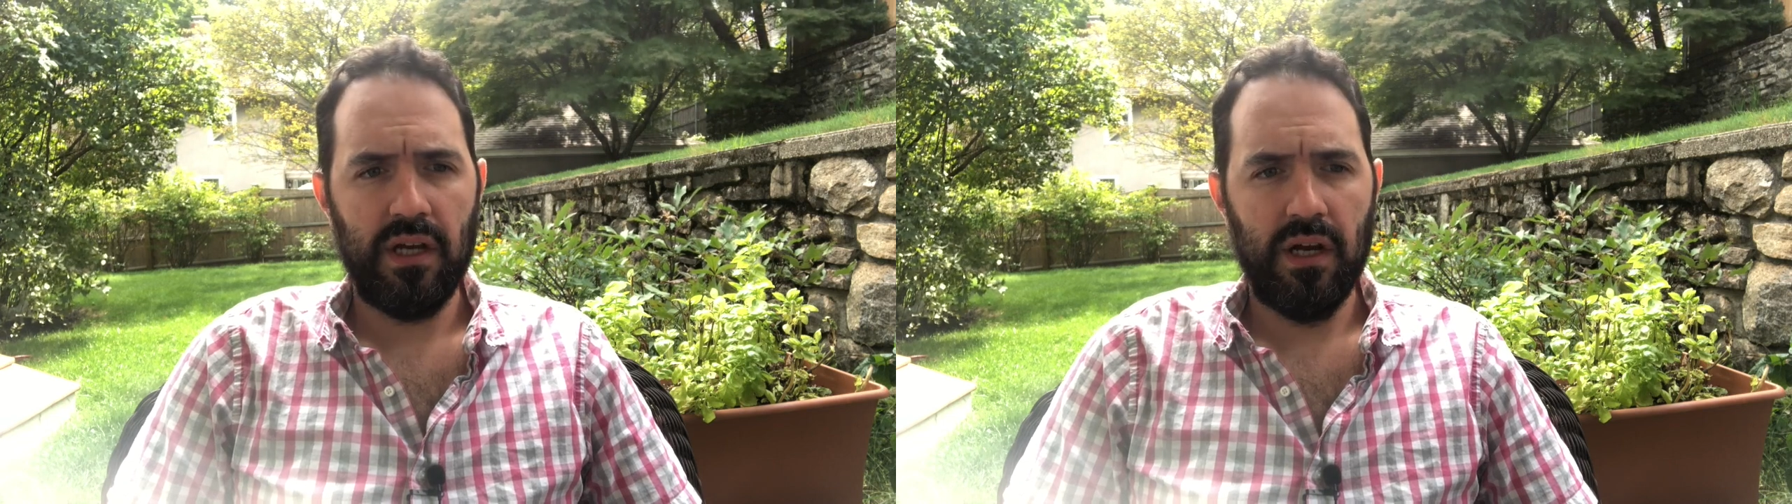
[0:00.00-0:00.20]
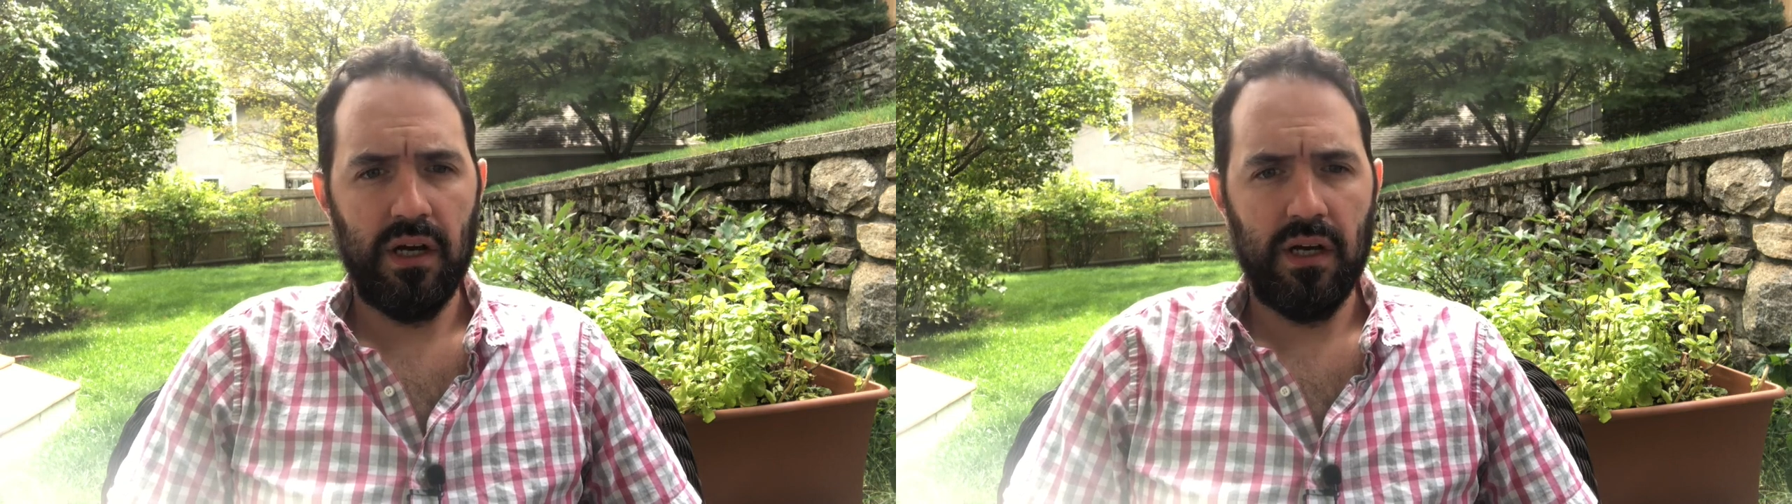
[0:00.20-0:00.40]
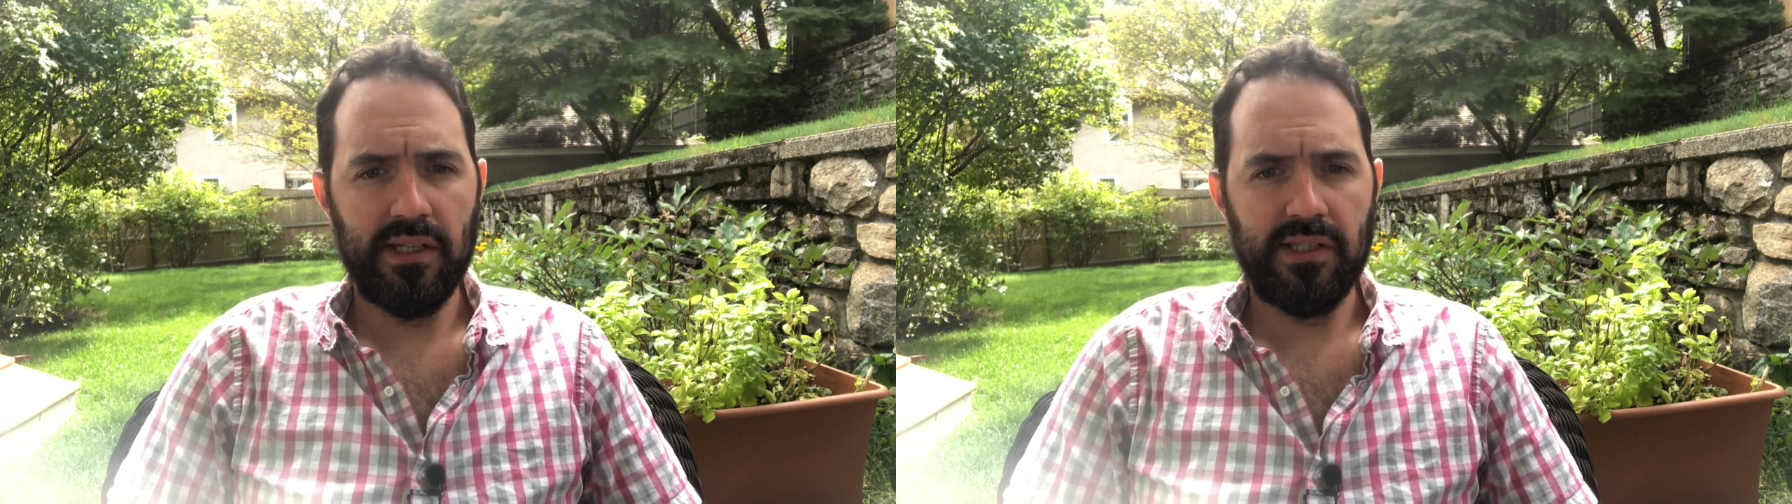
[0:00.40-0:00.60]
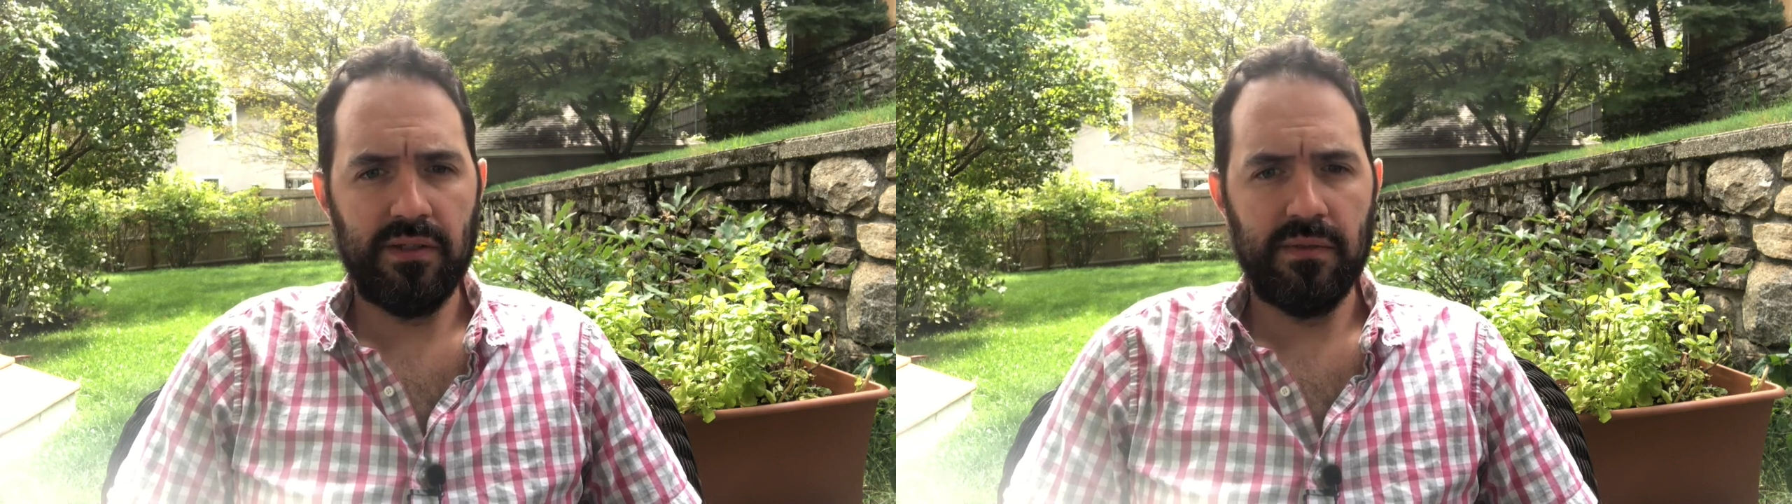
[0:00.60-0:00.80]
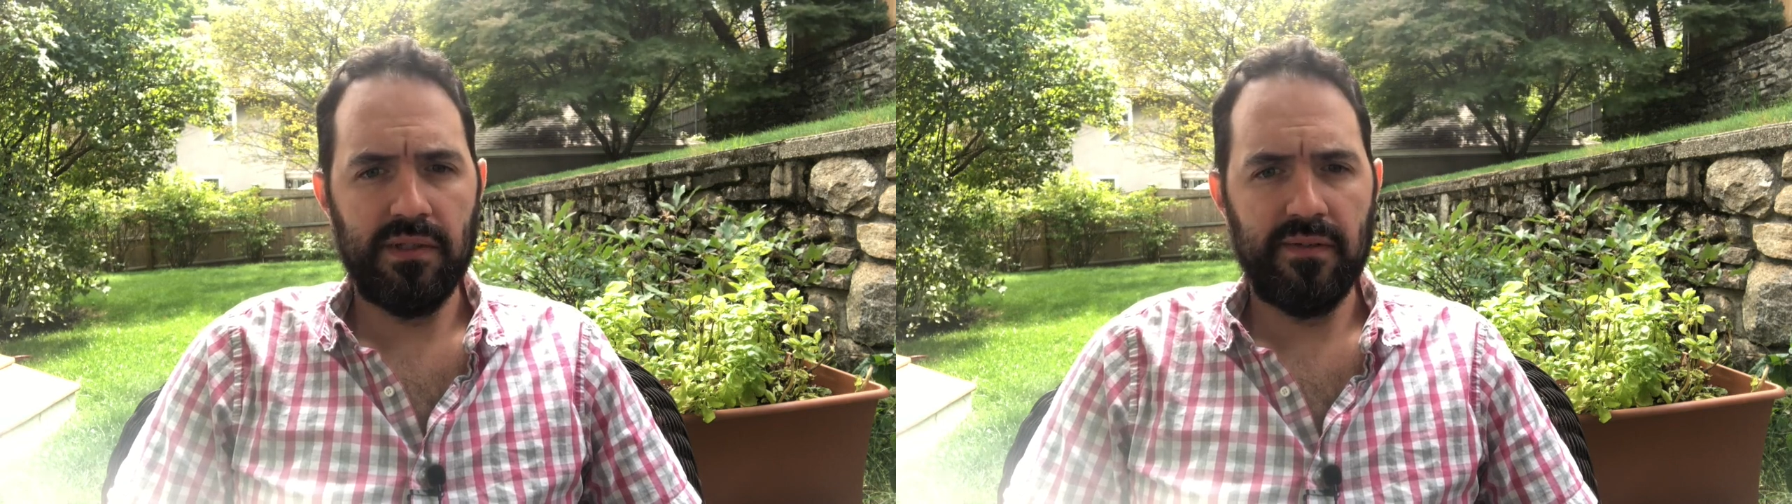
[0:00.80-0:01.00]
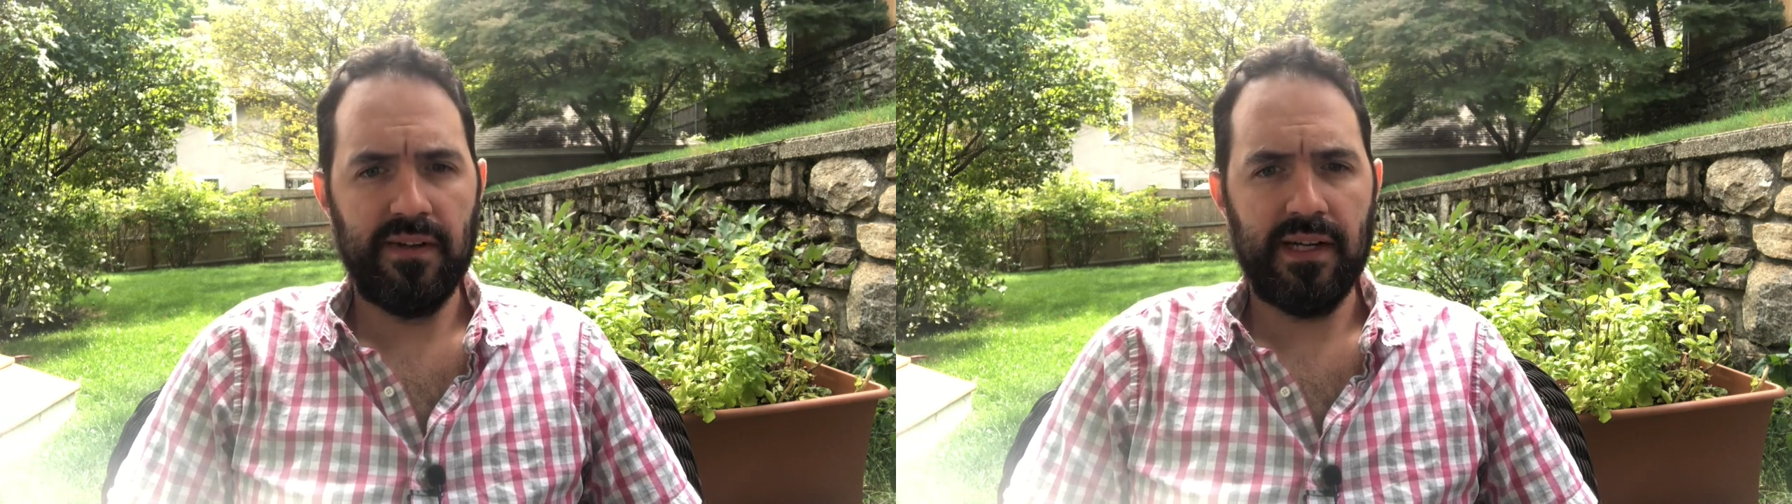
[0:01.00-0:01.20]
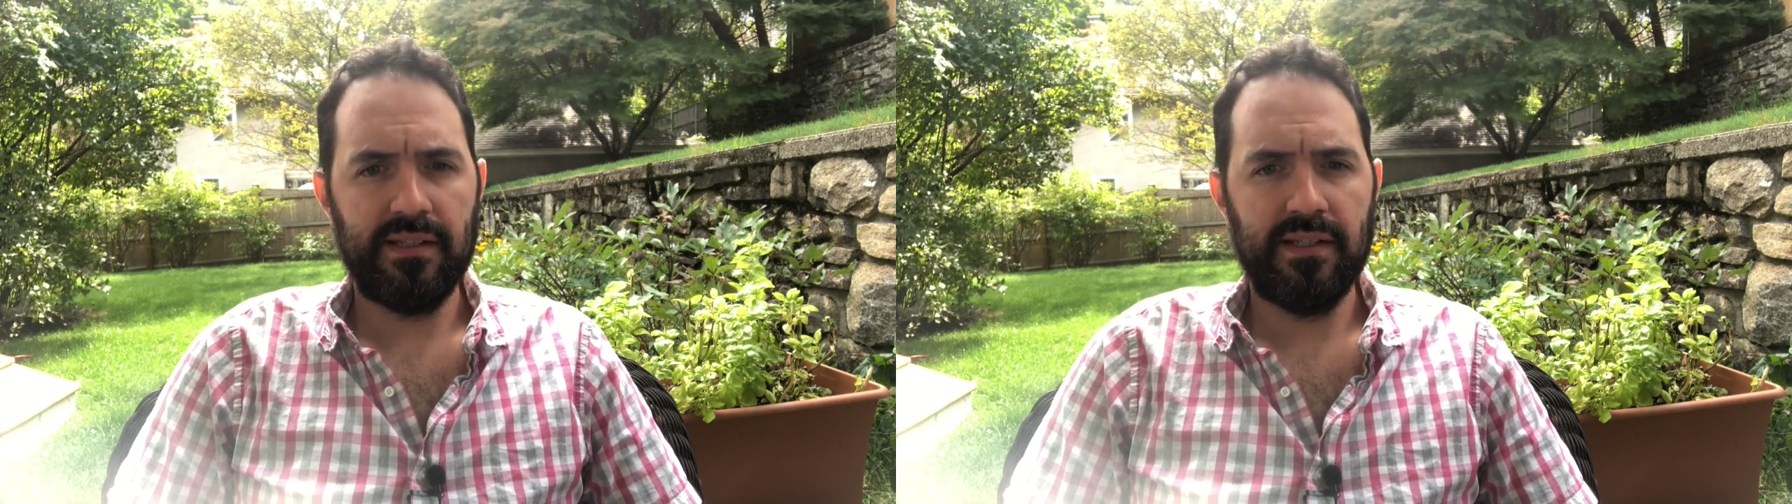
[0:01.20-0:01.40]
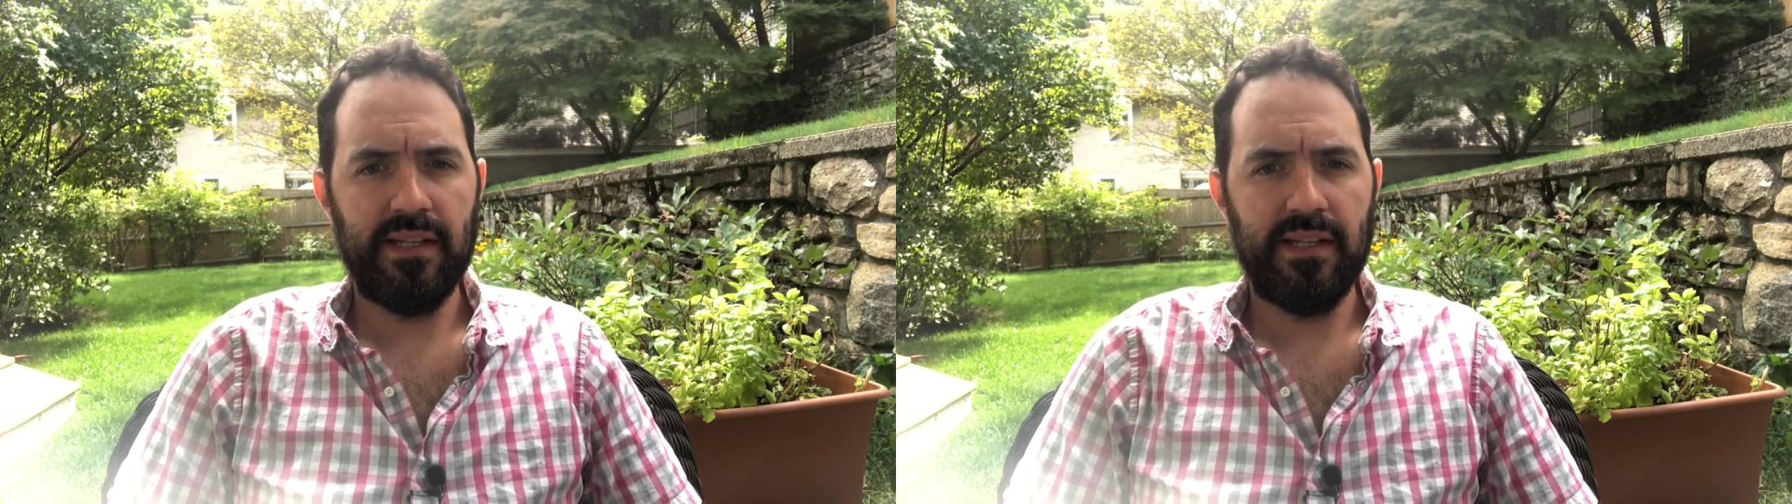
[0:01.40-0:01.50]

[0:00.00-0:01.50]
It's due to the fact that